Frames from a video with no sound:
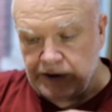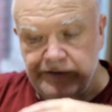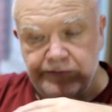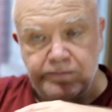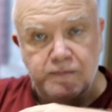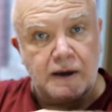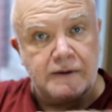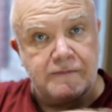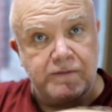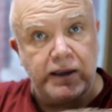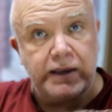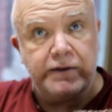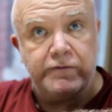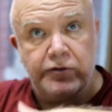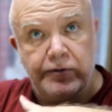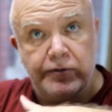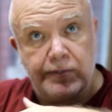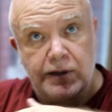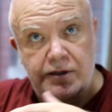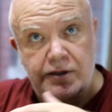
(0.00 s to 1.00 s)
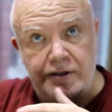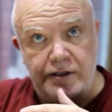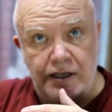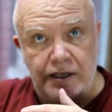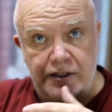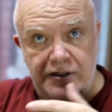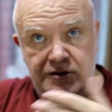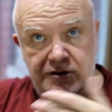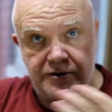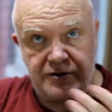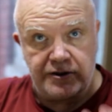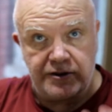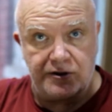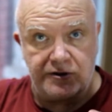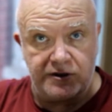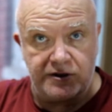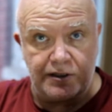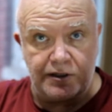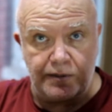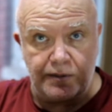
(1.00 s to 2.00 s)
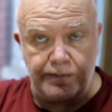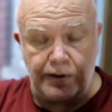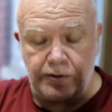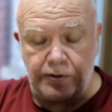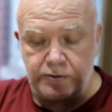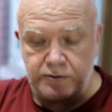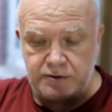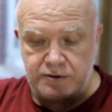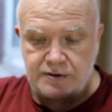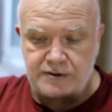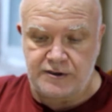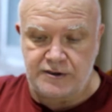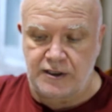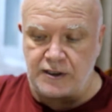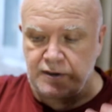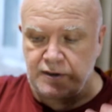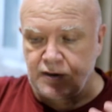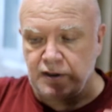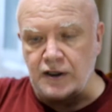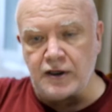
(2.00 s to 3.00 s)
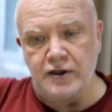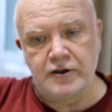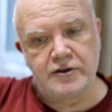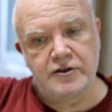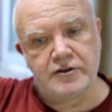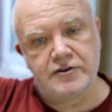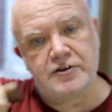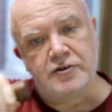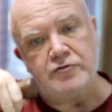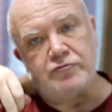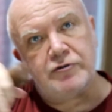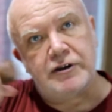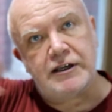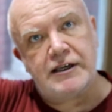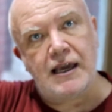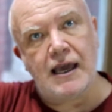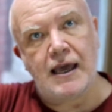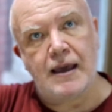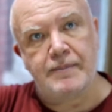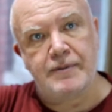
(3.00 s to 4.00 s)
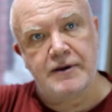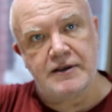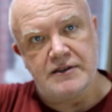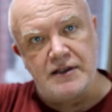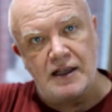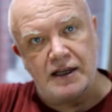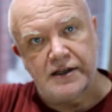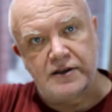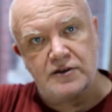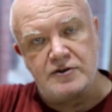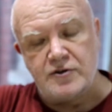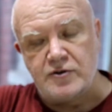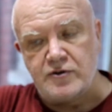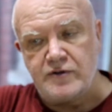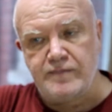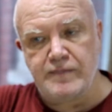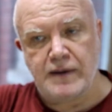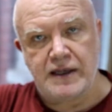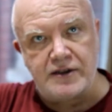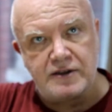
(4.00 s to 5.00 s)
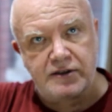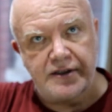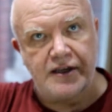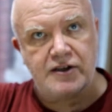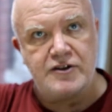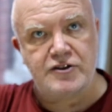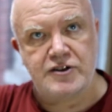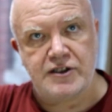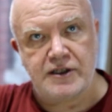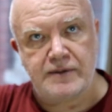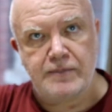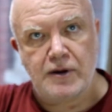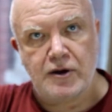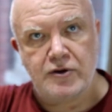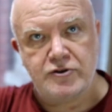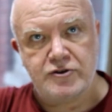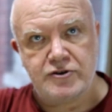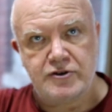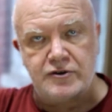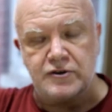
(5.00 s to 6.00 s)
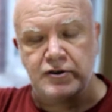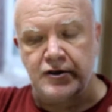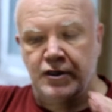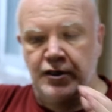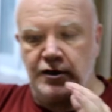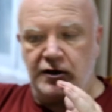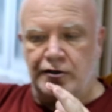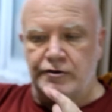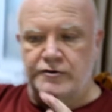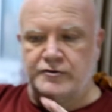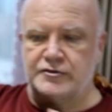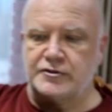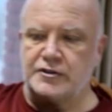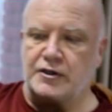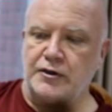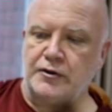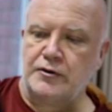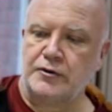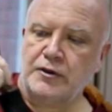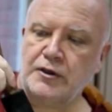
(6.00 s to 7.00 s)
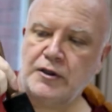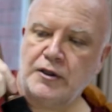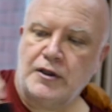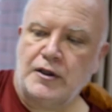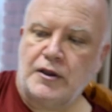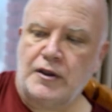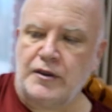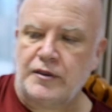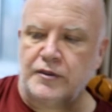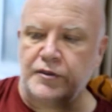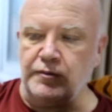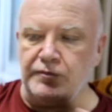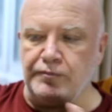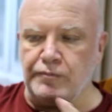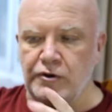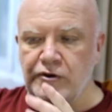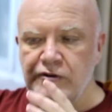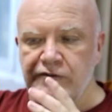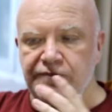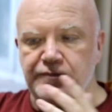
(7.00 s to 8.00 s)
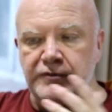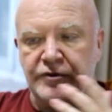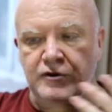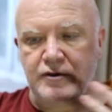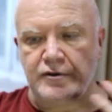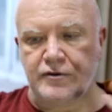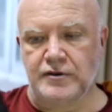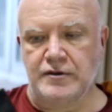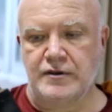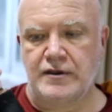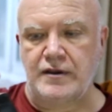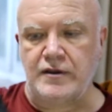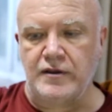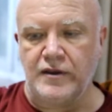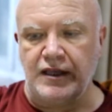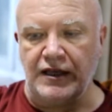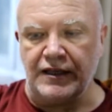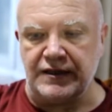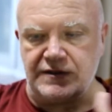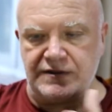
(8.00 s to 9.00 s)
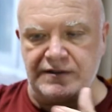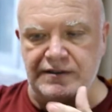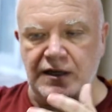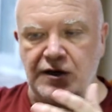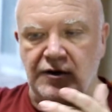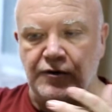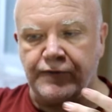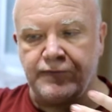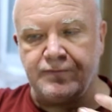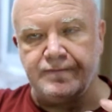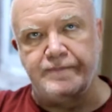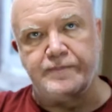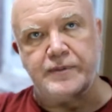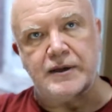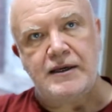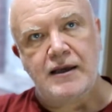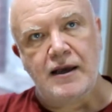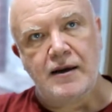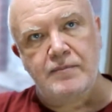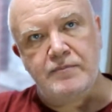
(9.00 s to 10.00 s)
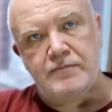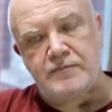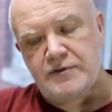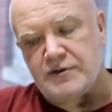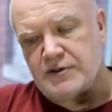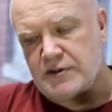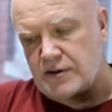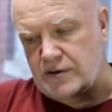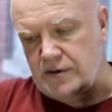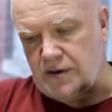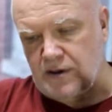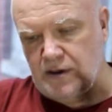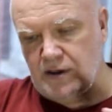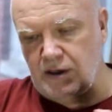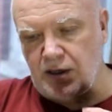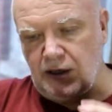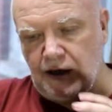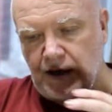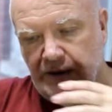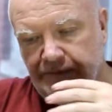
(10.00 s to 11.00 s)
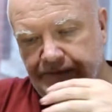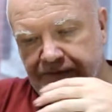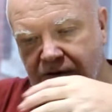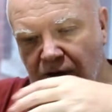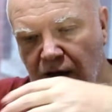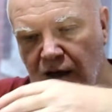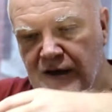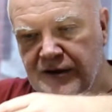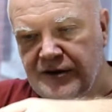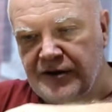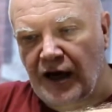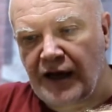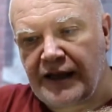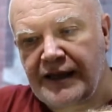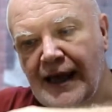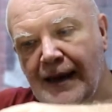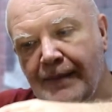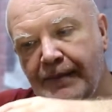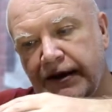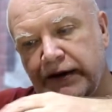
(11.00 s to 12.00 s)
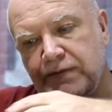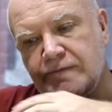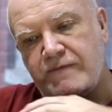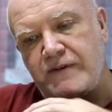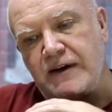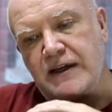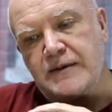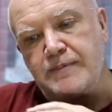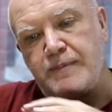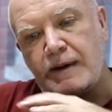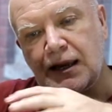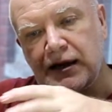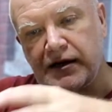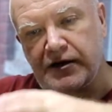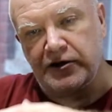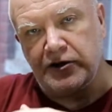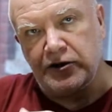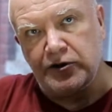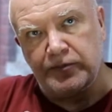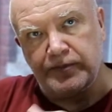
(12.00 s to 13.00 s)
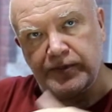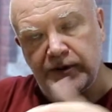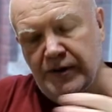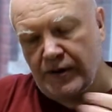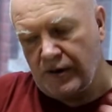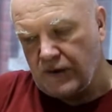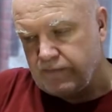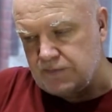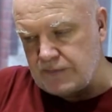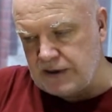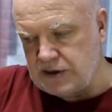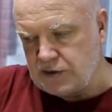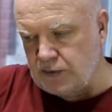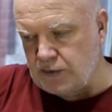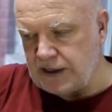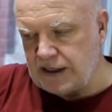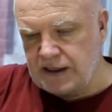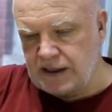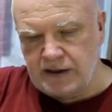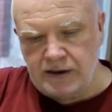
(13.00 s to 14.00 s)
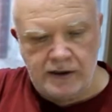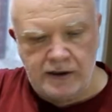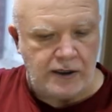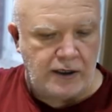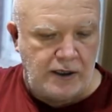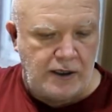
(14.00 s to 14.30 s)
my favourite meditations using the bowls. So just to recap, it's like a sort of meditation in motion. So the movement itself becomes a dynamic feedback loop between